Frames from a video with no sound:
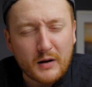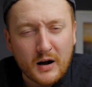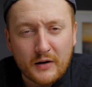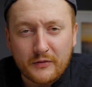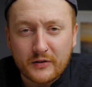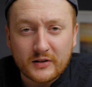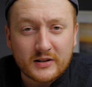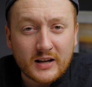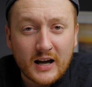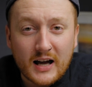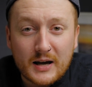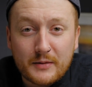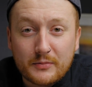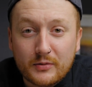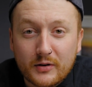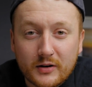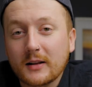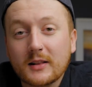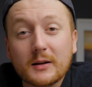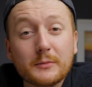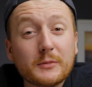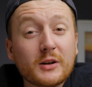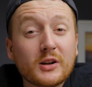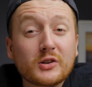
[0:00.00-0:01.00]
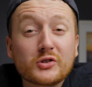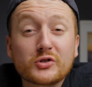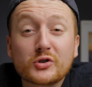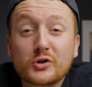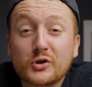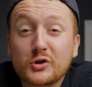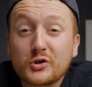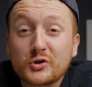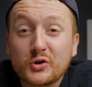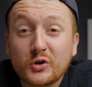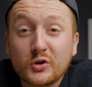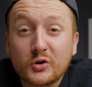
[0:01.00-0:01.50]
perfect hybrid, let me
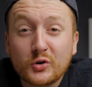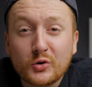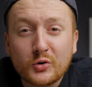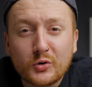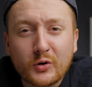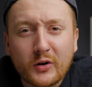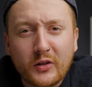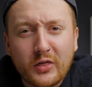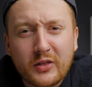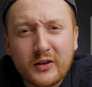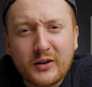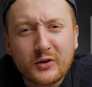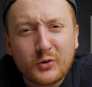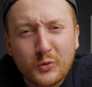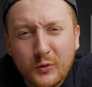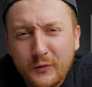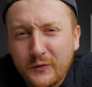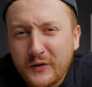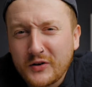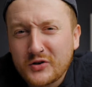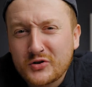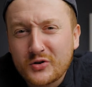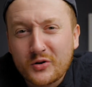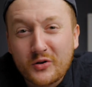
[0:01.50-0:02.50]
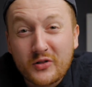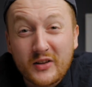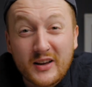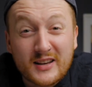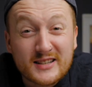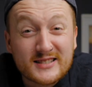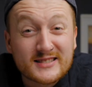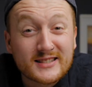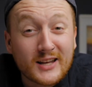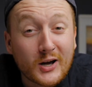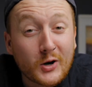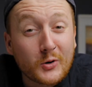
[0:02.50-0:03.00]
introduce you to the new feature that
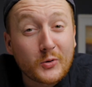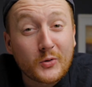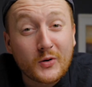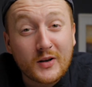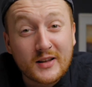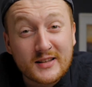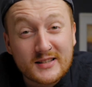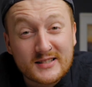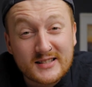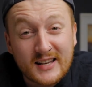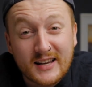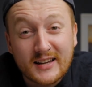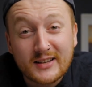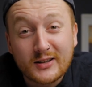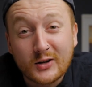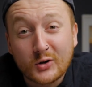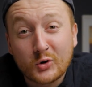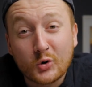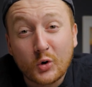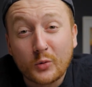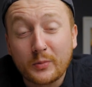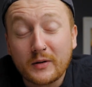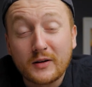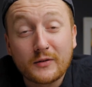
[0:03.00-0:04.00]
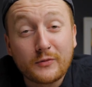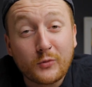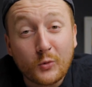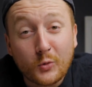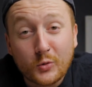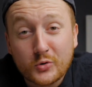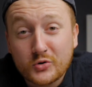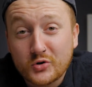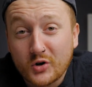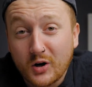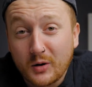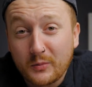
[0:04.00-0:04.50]
is now inside Adobe
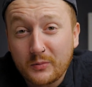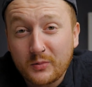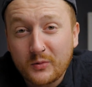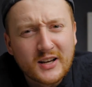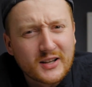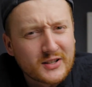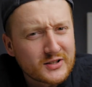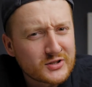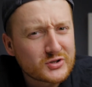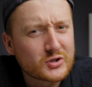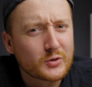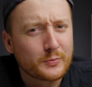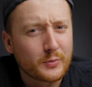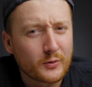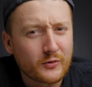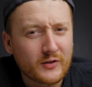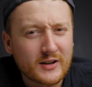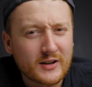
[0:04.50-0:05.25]
Photoshop. Super